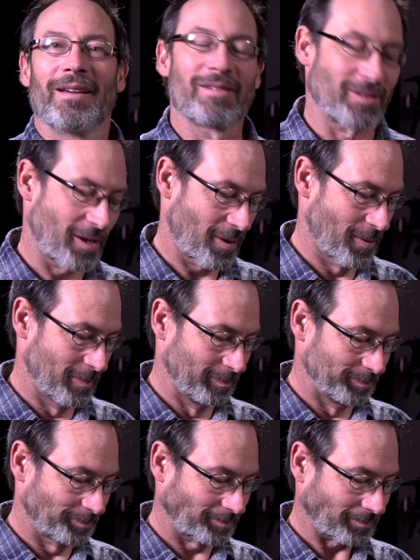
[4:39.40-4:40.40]

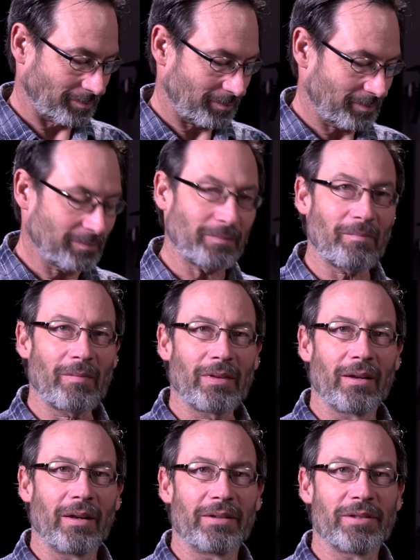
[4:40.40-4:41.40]
So
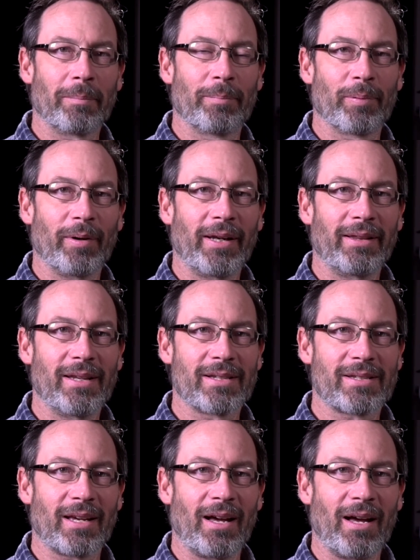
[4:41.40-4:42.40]
to bring
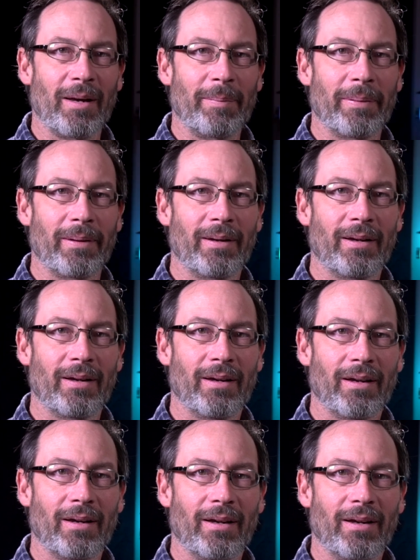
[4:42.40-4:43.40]
this up,
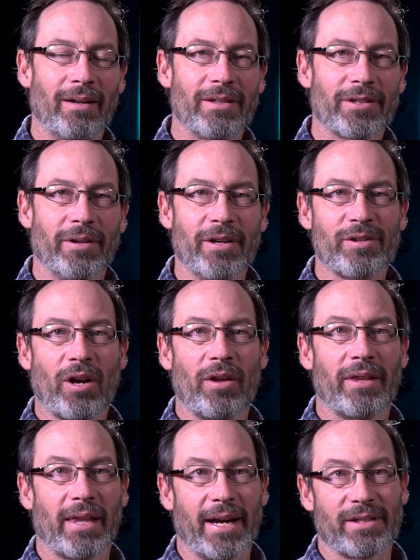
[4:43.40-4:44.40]
so here's all
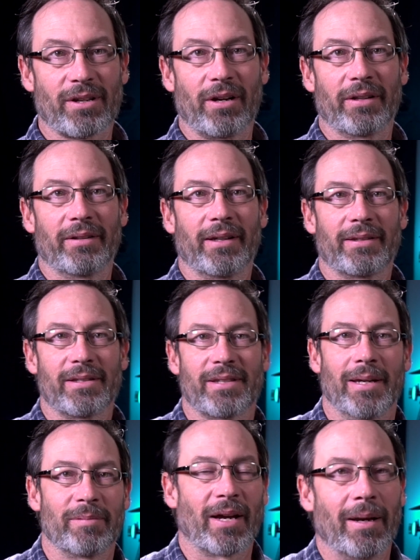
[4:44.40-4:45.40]
the lights on at the
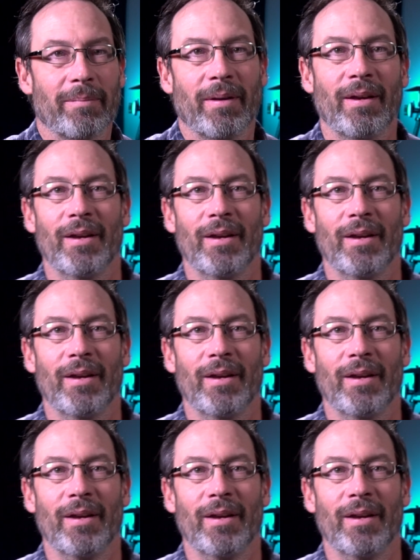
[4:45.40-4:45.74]
same time.